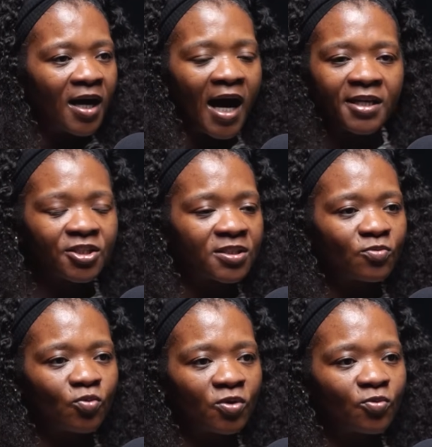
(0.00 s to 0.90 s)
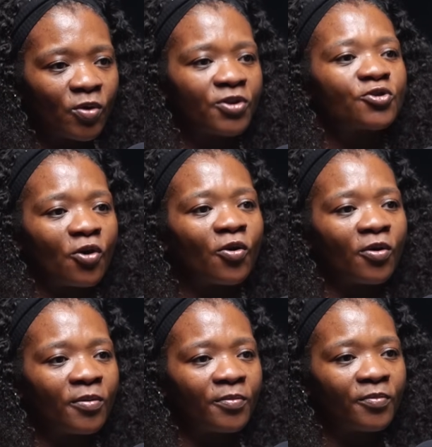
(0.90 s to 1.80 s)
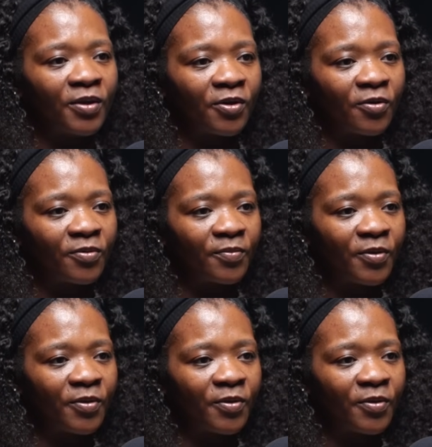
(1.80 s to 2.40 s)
I just would withdraw, you know,